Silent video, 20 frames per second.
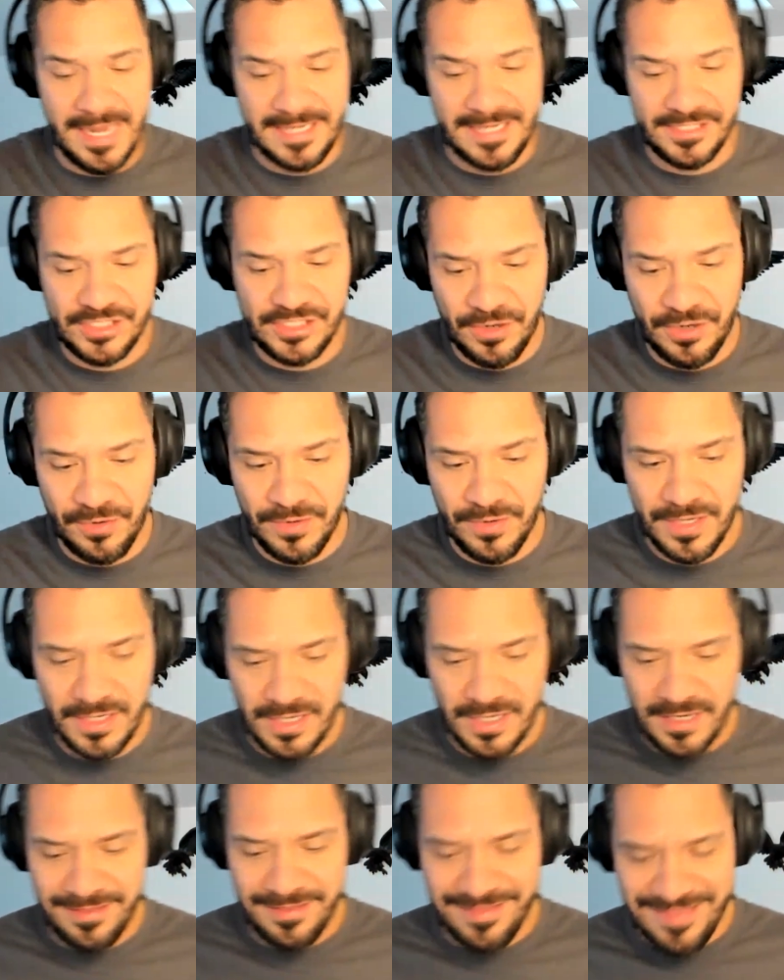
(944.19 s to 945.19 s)
And so
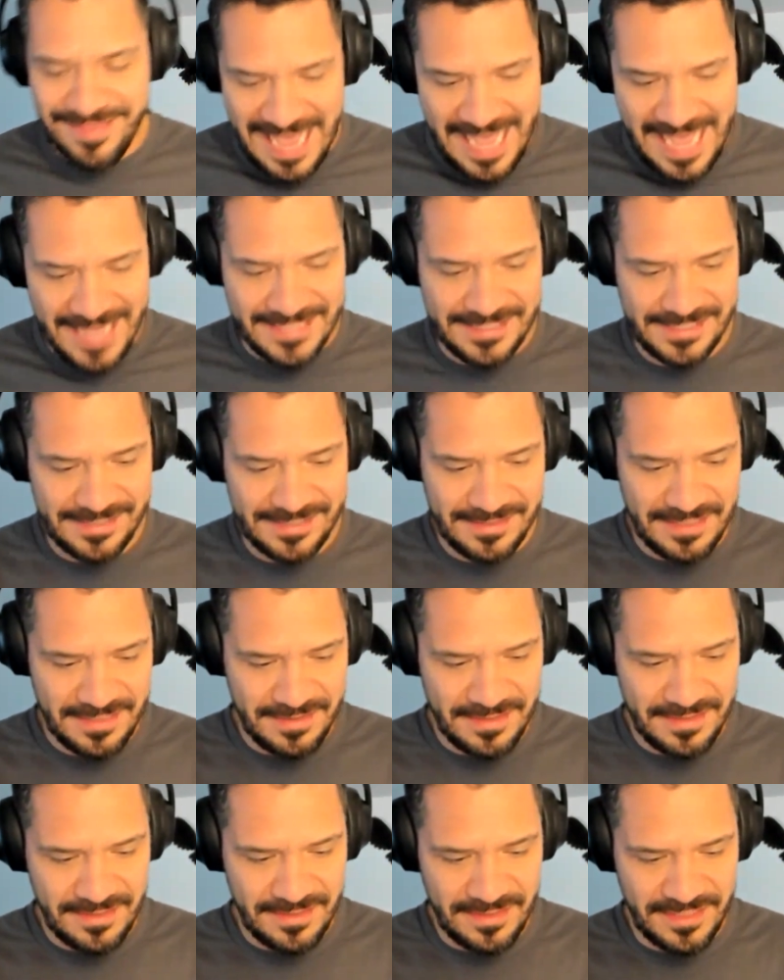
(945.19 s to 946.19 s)
that
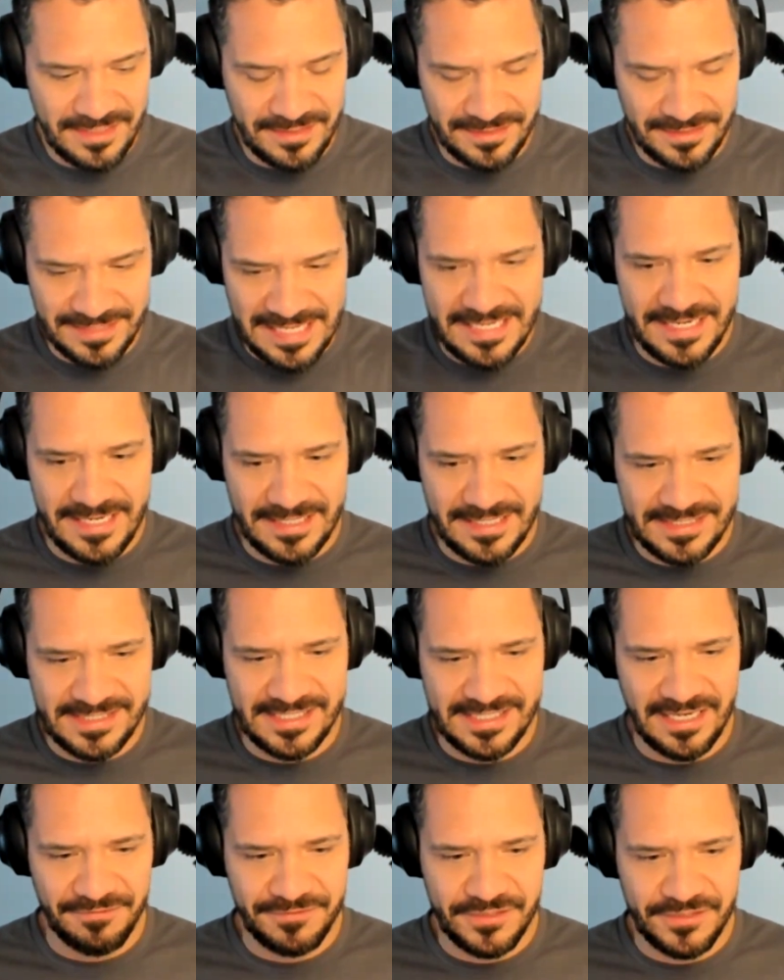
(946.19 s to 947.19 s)
lended
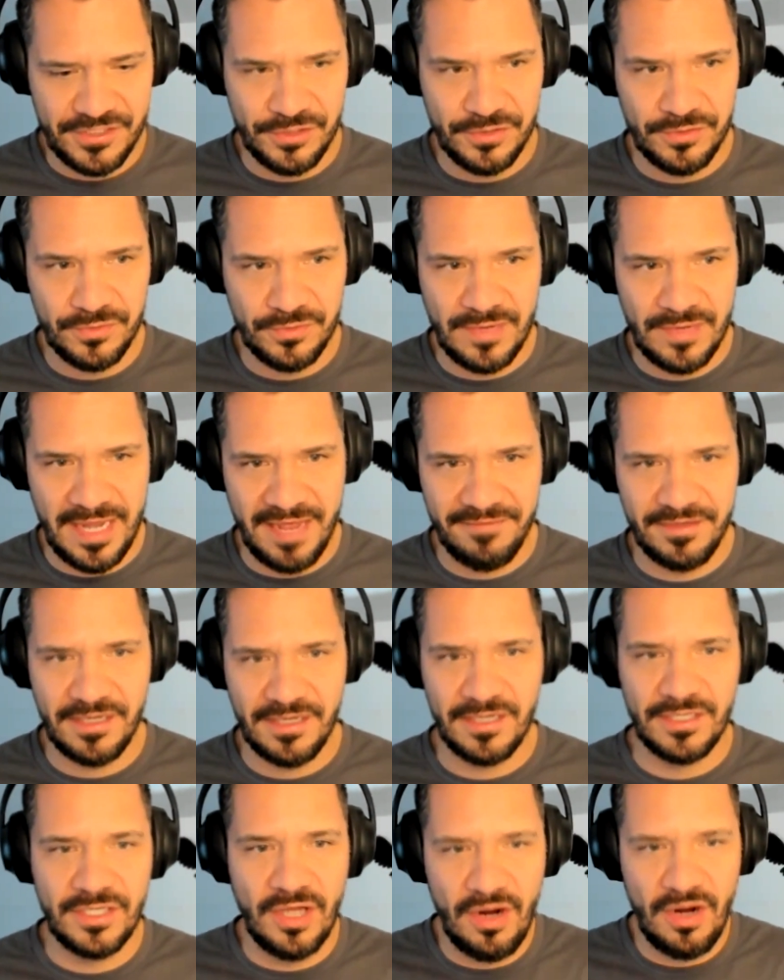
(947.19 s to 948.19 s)
itself to
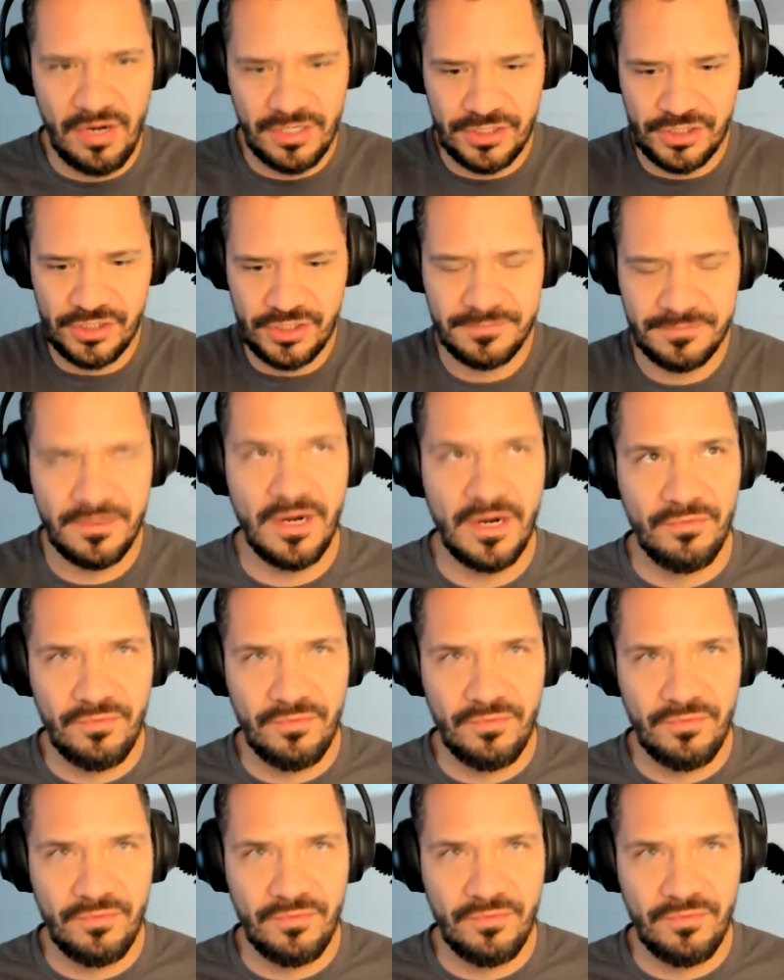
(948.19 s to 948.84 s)
having a large